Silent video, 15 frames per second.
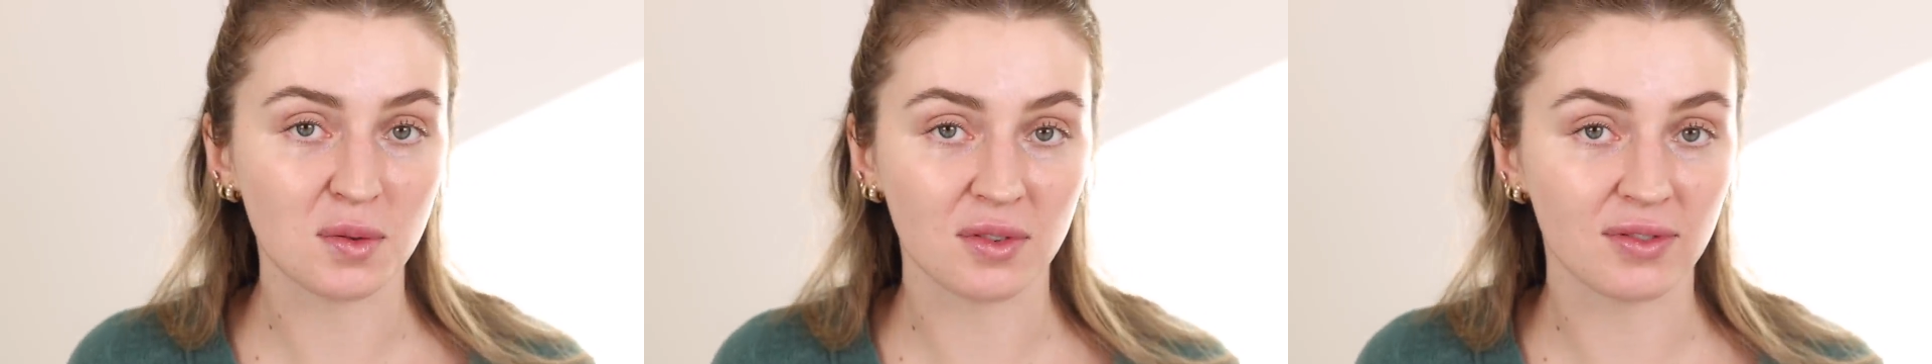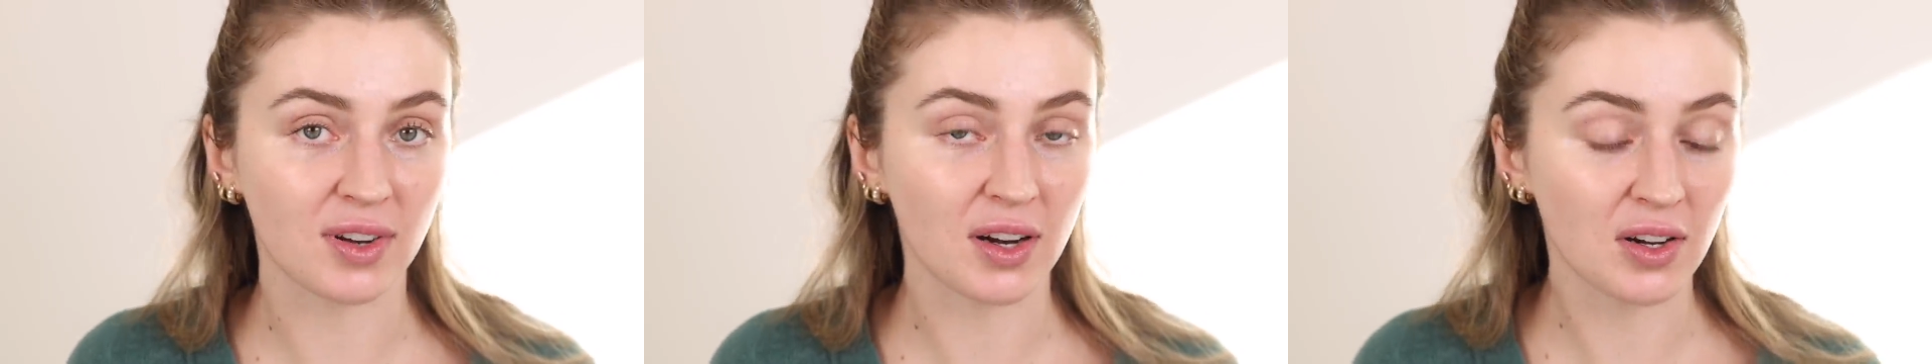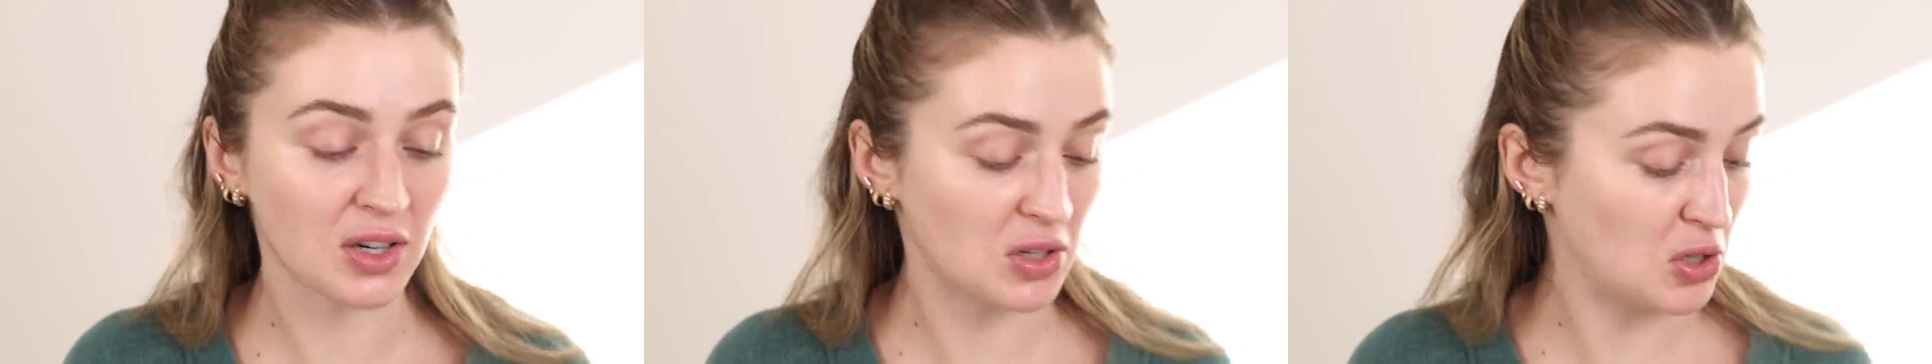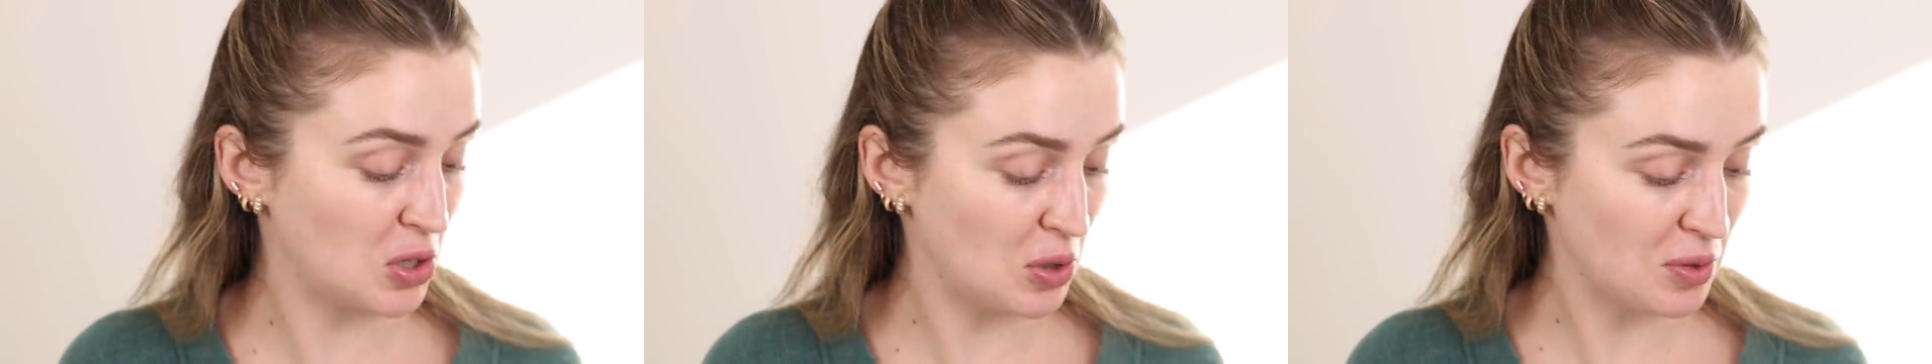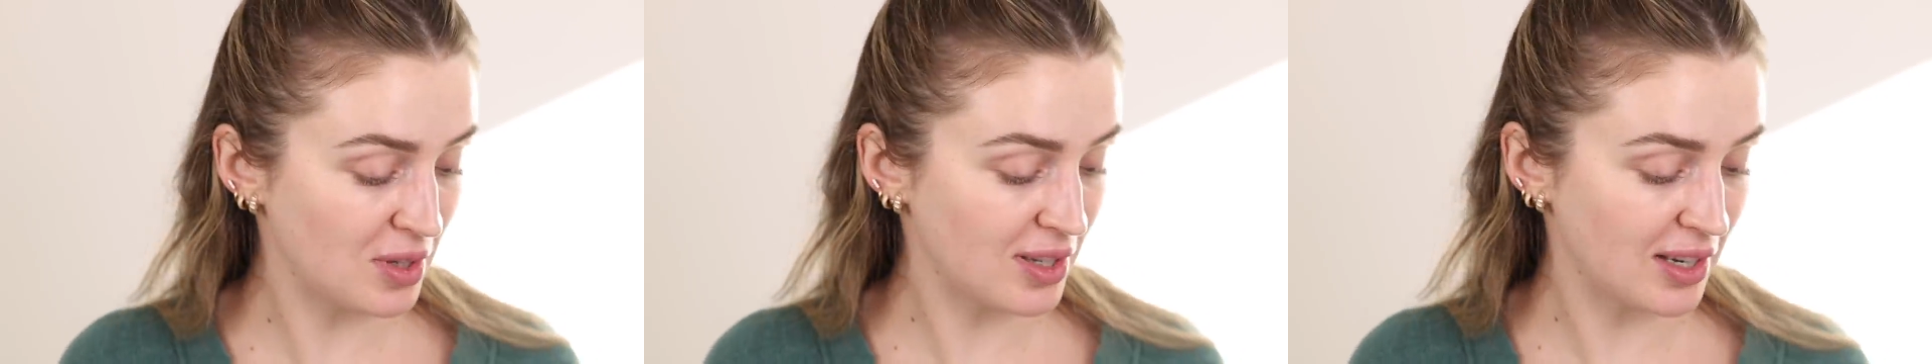We're very
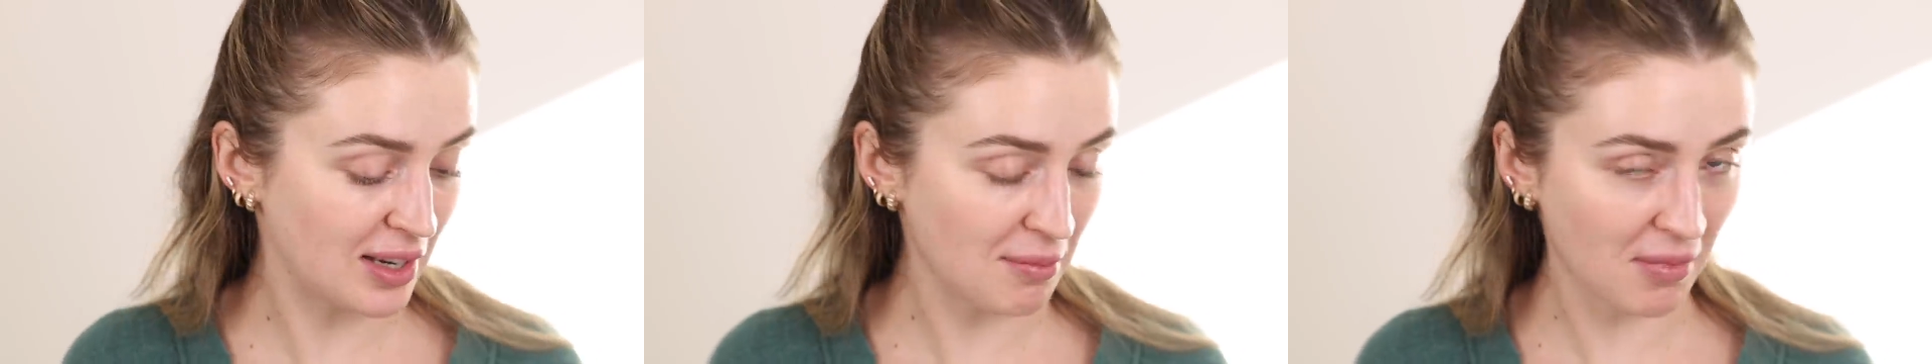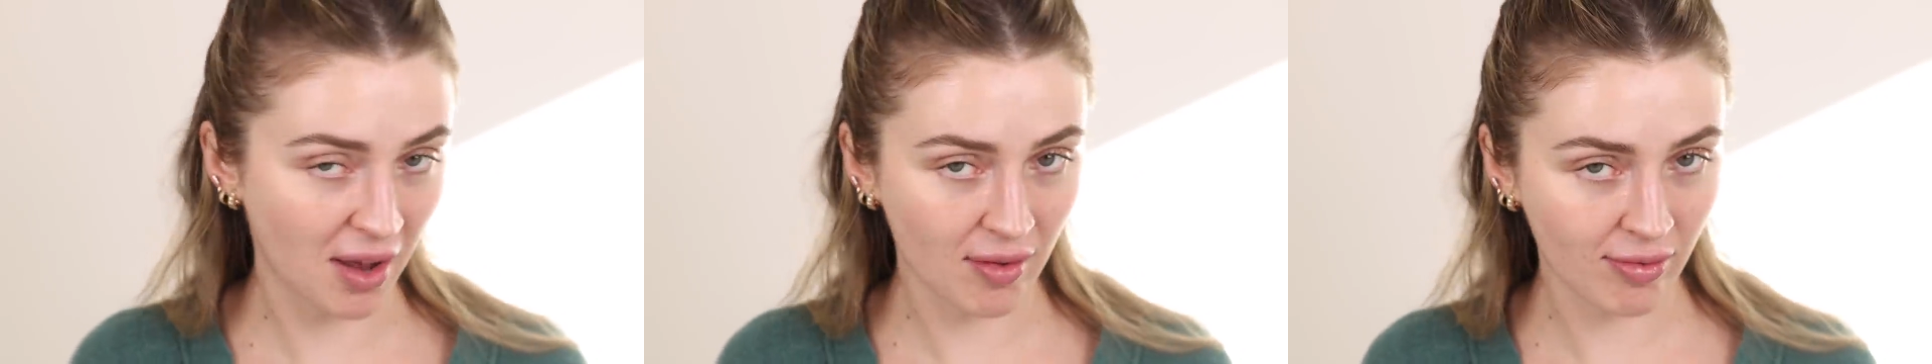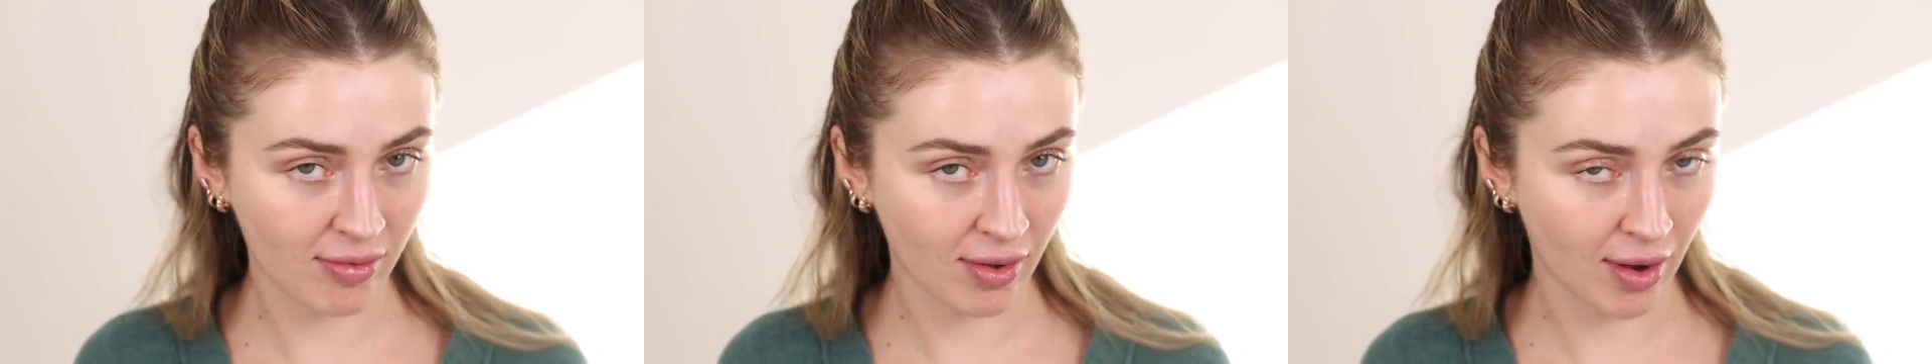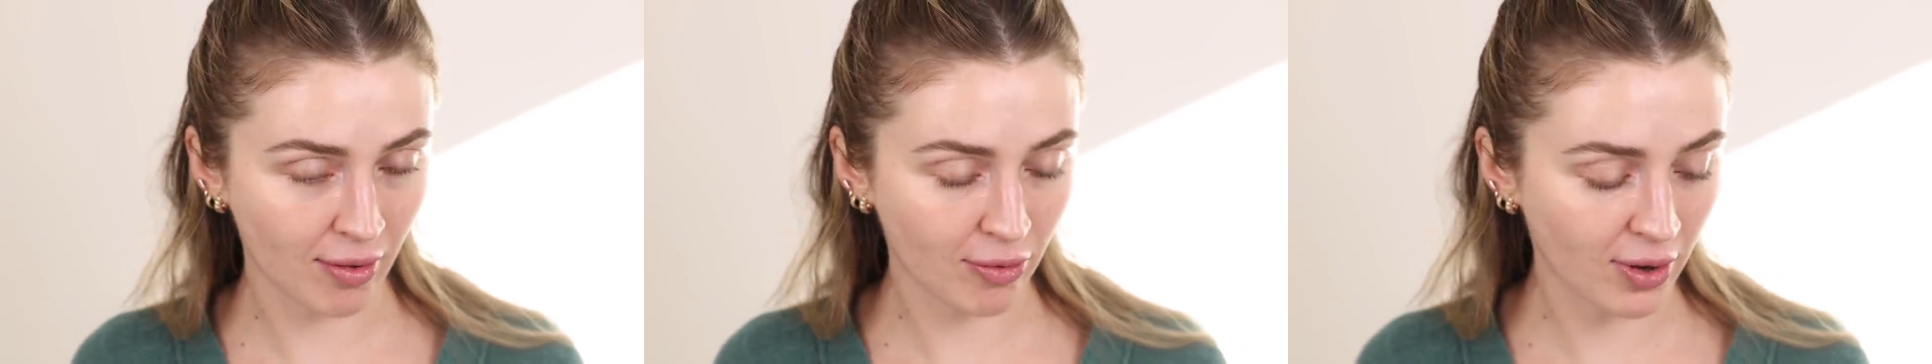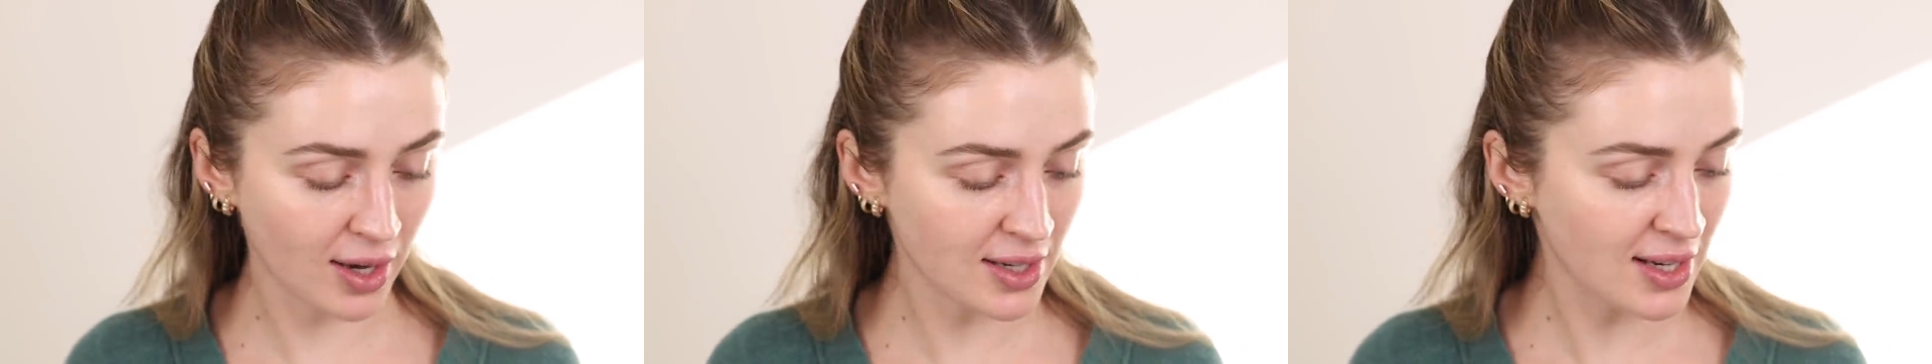juicy, my
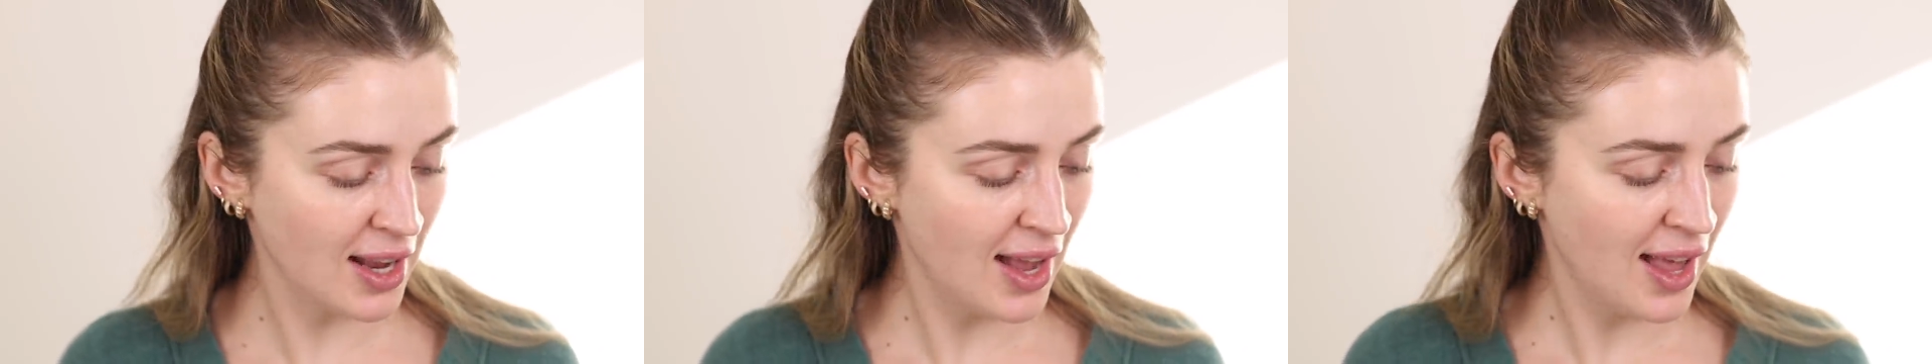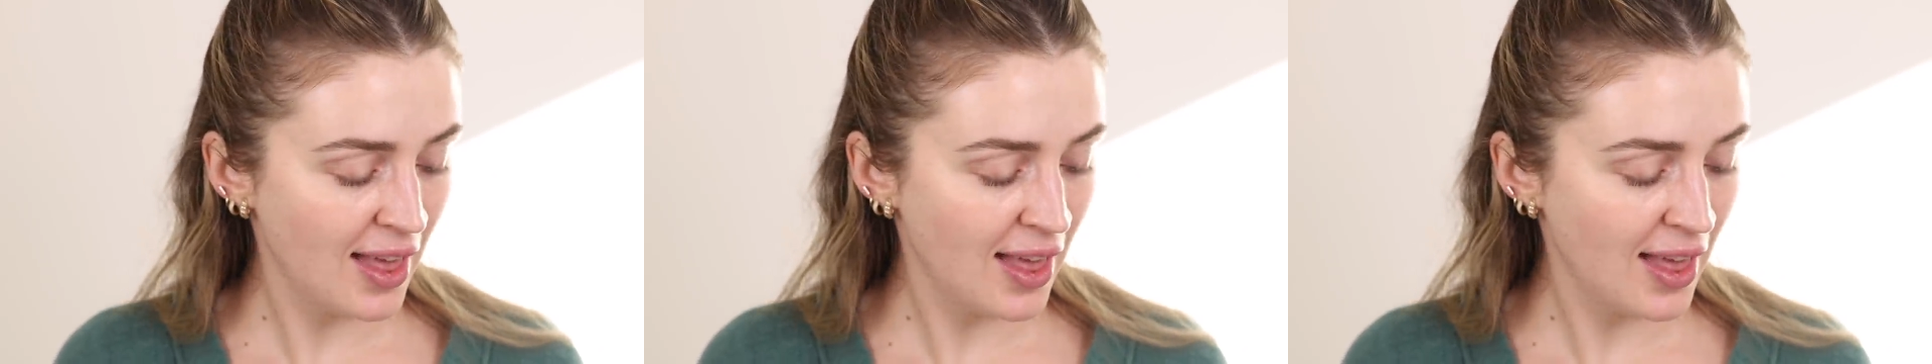favorite.